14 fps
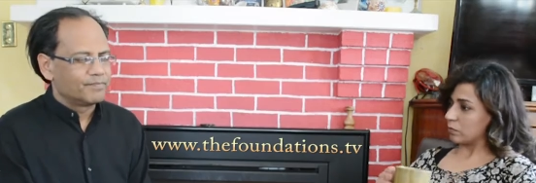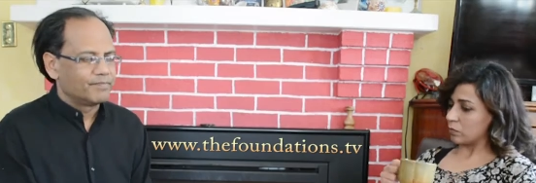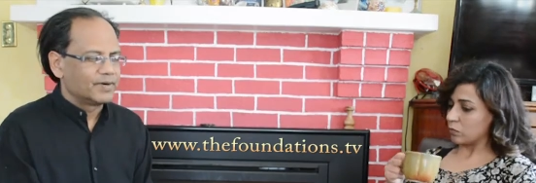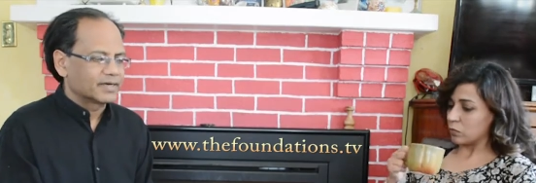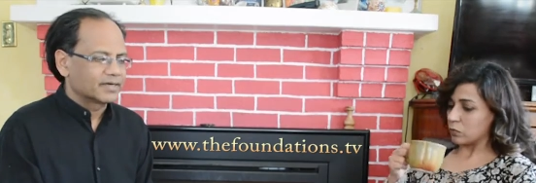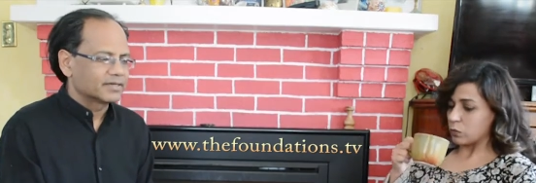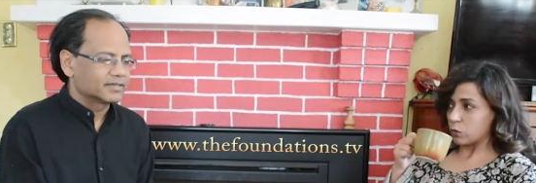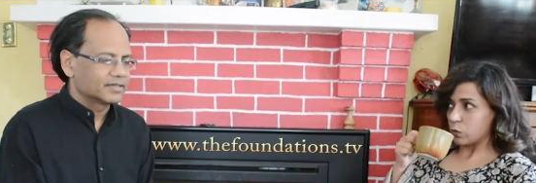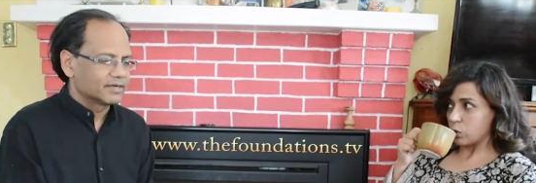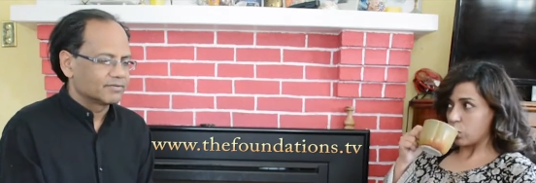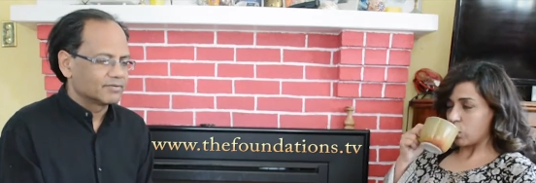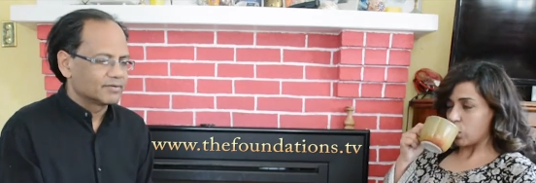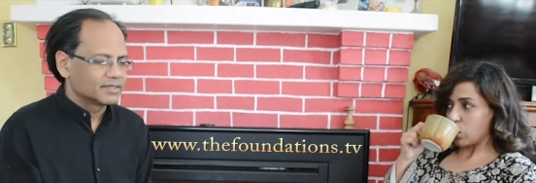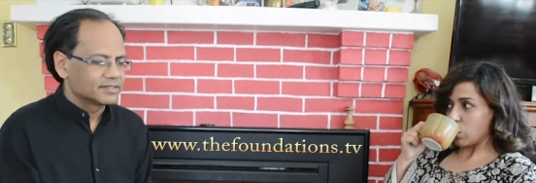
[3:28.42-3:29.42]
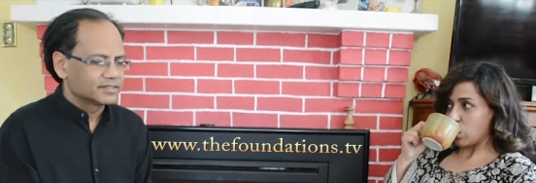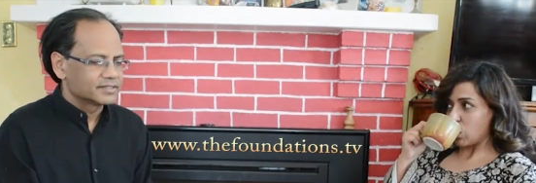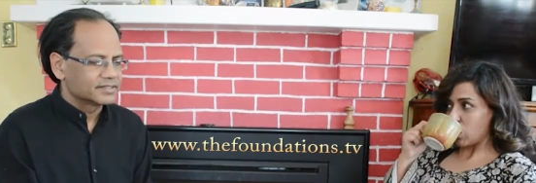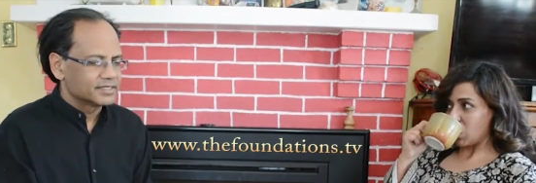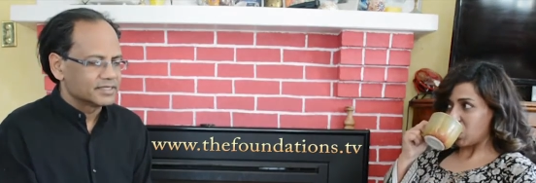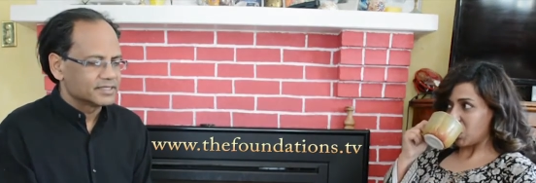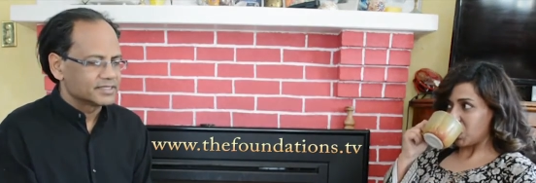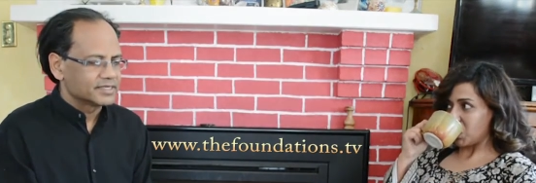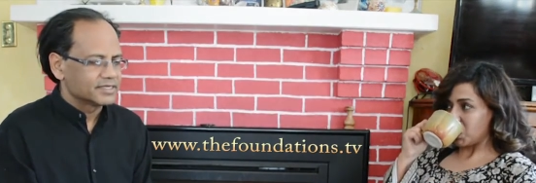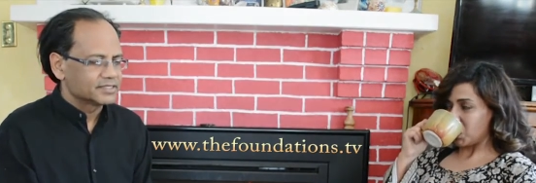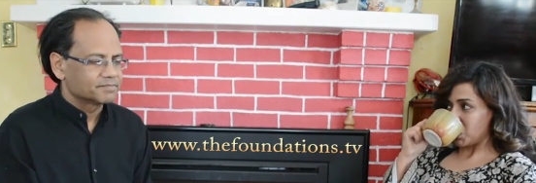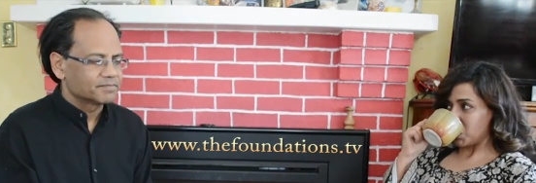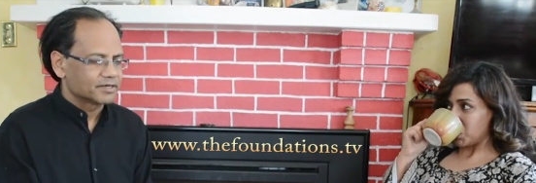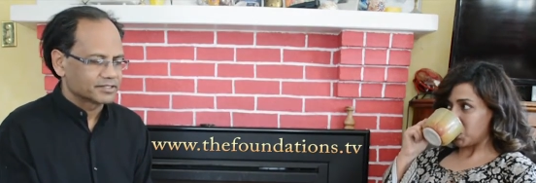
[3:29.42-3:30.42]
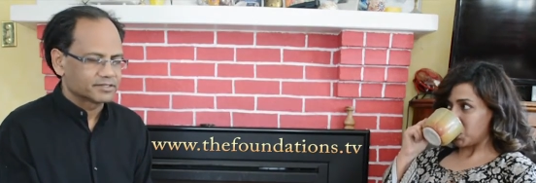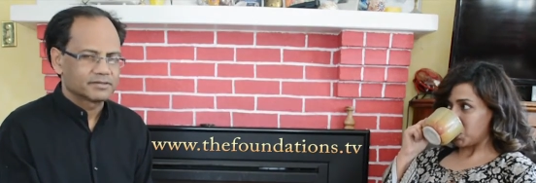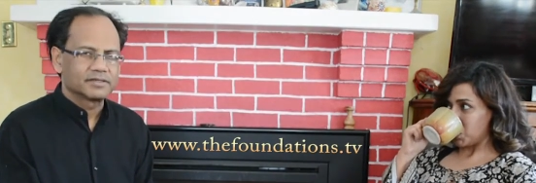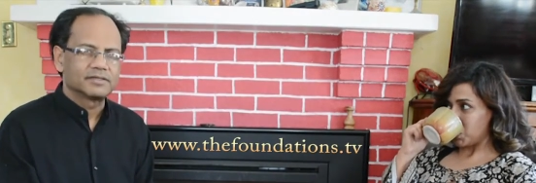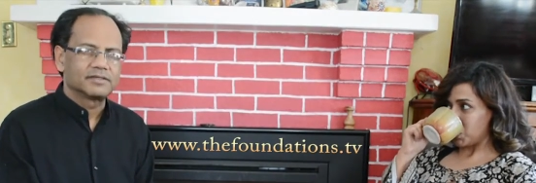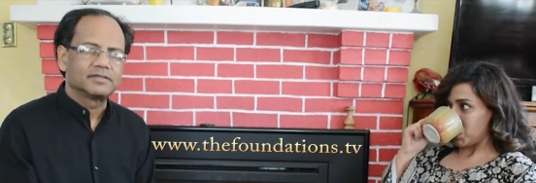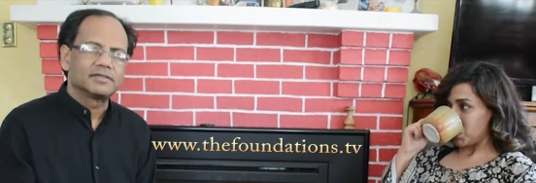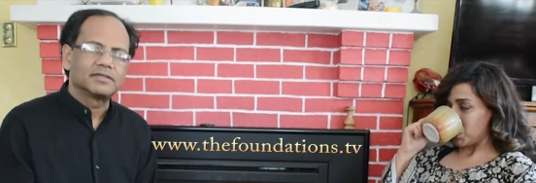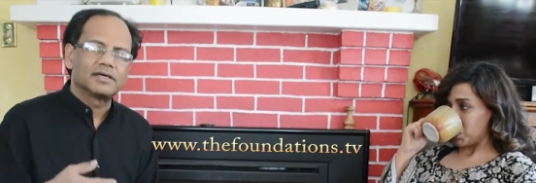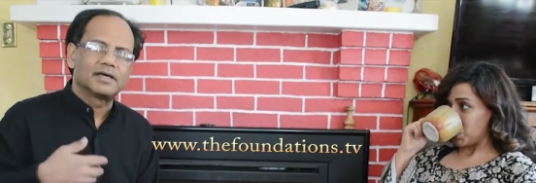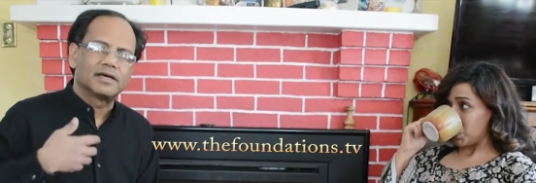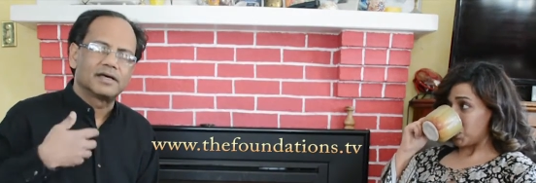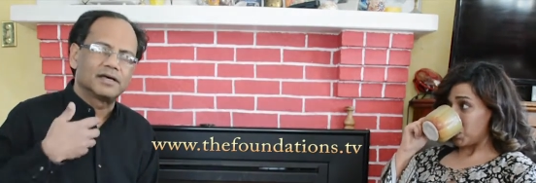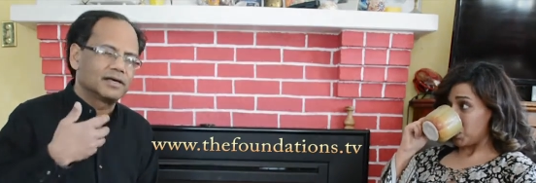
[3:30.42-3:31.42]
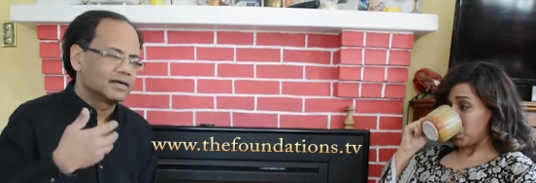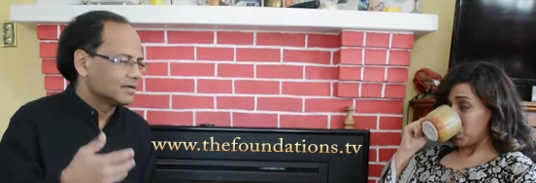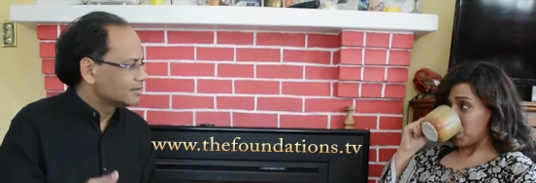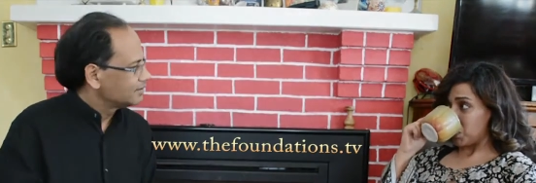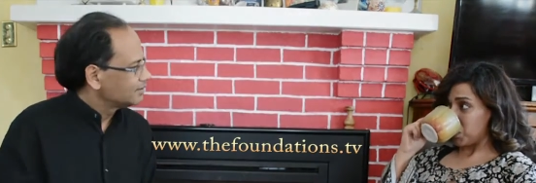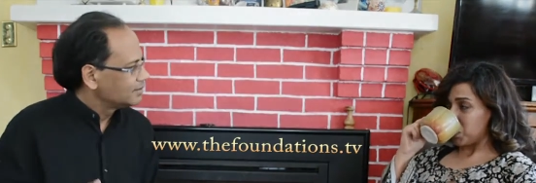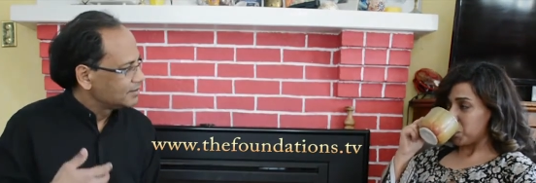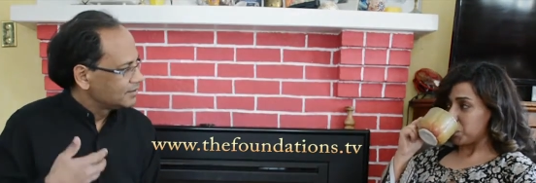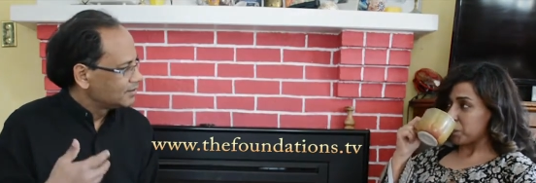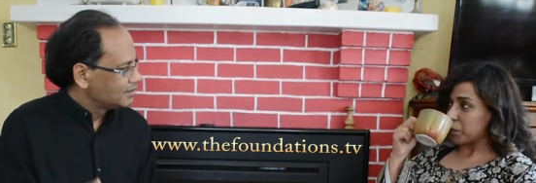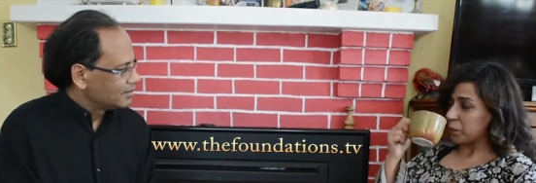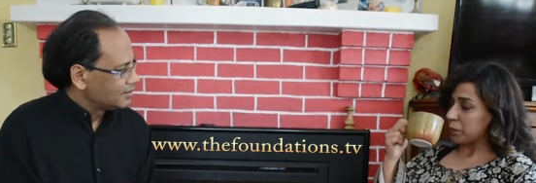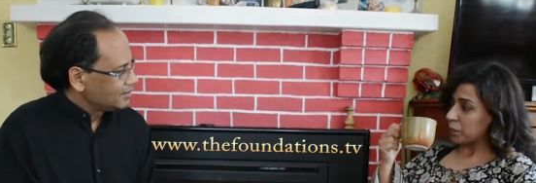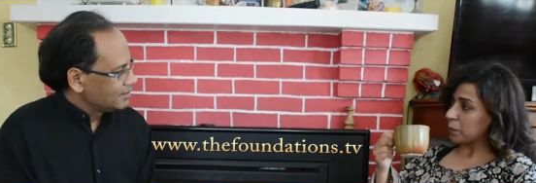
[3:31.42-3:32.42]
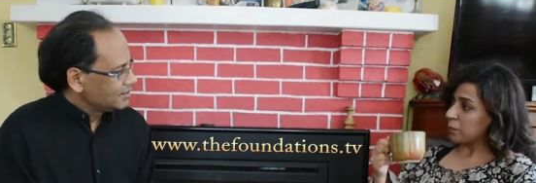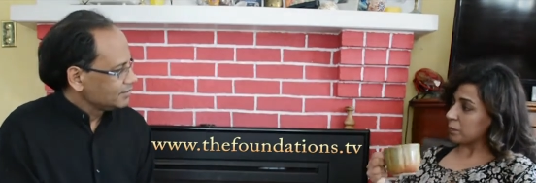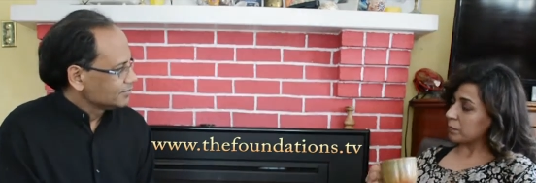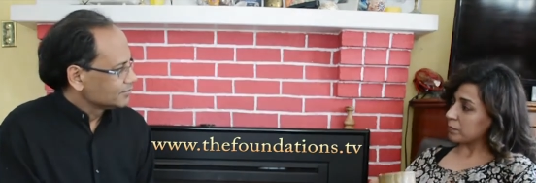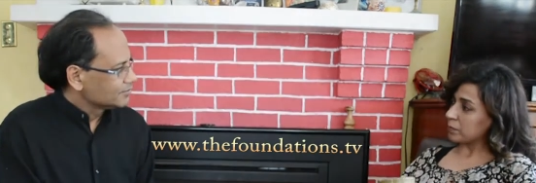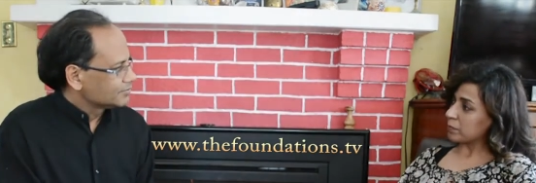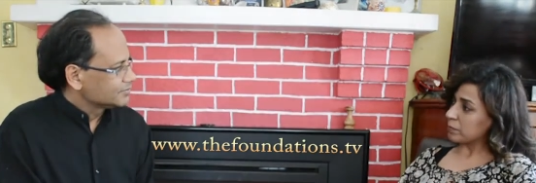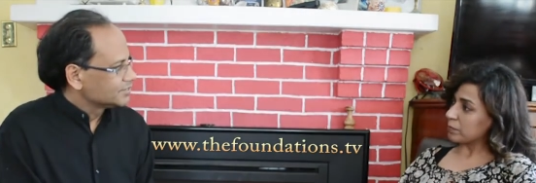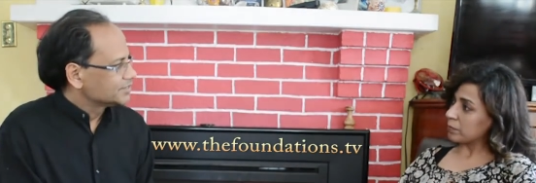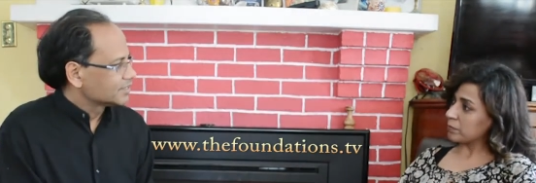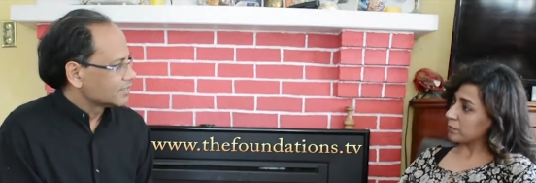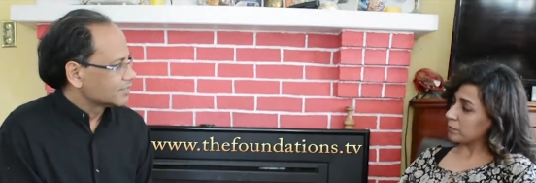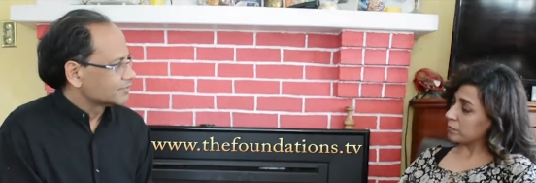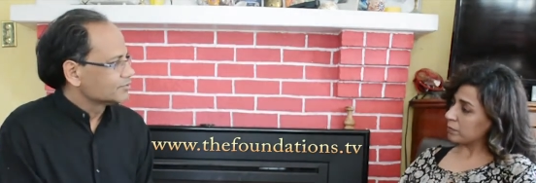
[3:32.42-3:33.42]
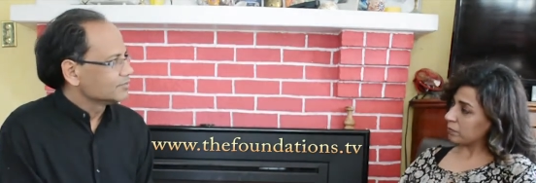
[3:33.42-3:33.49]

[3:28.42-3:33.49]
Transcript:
Speaker 1: but there was this his personal, uh, you know, desire